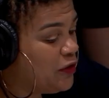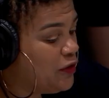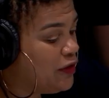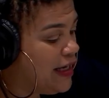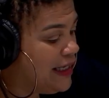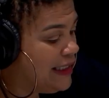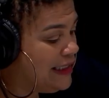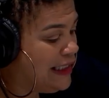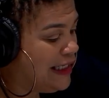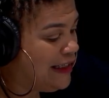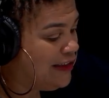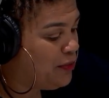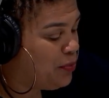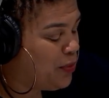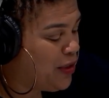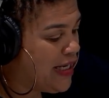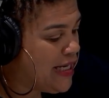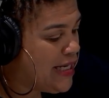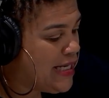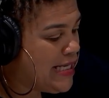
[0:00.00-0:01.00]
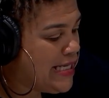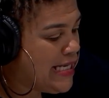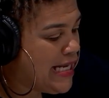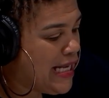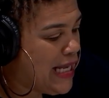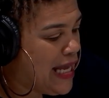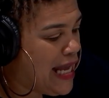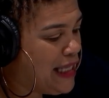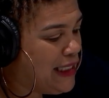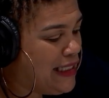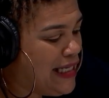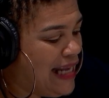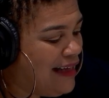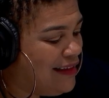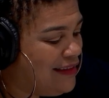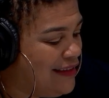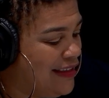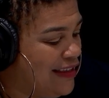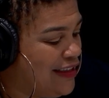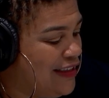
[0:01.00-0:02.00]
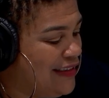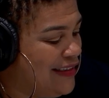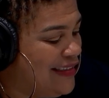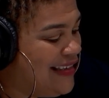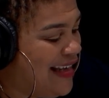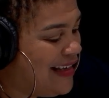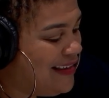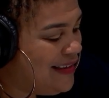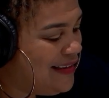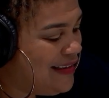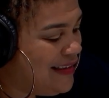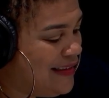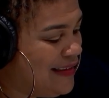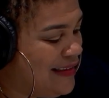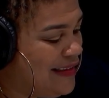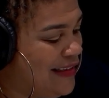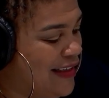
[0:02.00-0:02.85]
All right, let's bring in our next contestant,